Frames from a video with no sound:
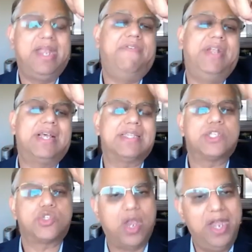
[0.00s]
If it
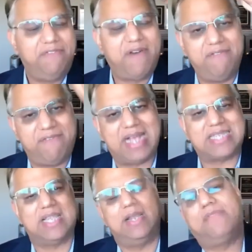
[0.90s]
doesn't solidify
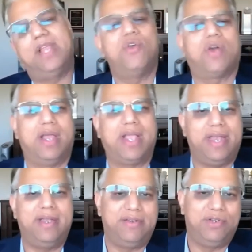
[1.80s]
fast enough, then you're going to get
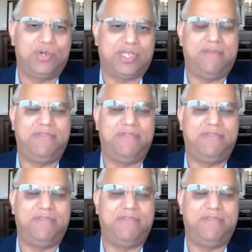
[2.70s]
in yourself